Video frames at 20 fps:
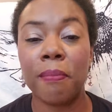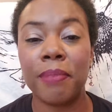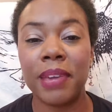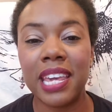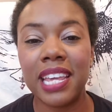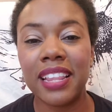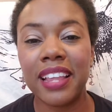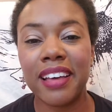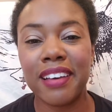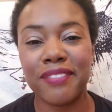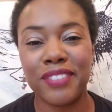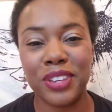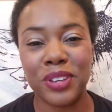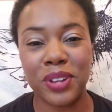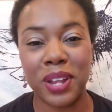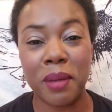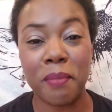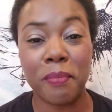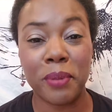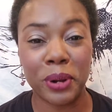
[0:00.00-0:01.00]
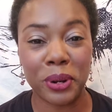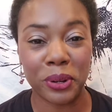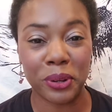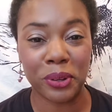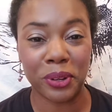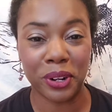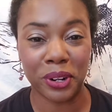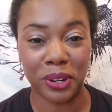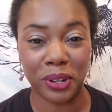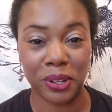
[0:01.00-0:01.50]
Be Love Unit
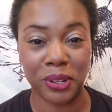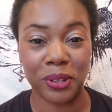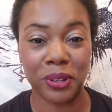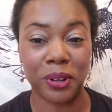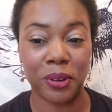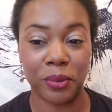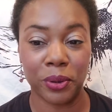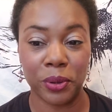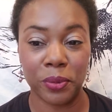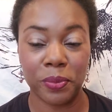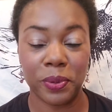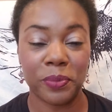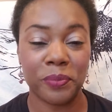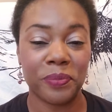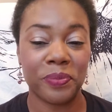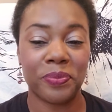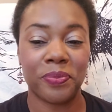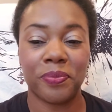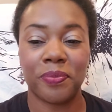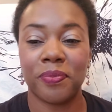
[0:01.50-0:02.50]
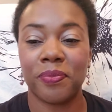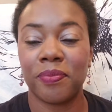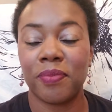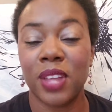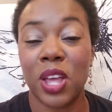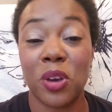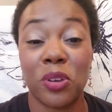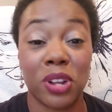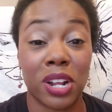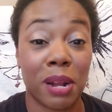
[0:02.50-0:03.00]
Pearl Girl group.
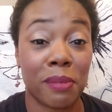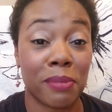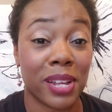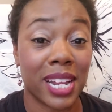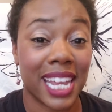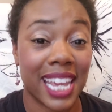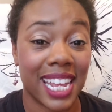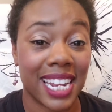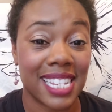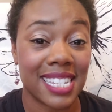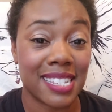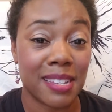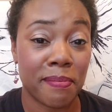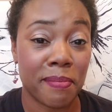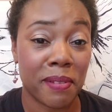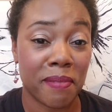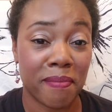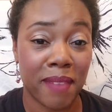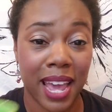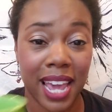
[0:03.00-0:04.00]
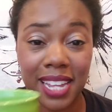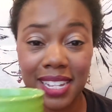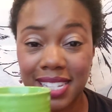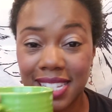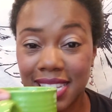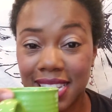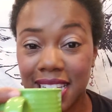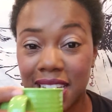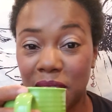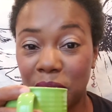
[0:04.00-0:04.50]
Hold on, I'm going to get a sip of my
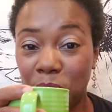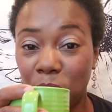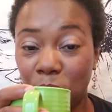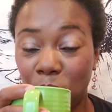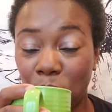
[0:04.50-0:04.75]
tea.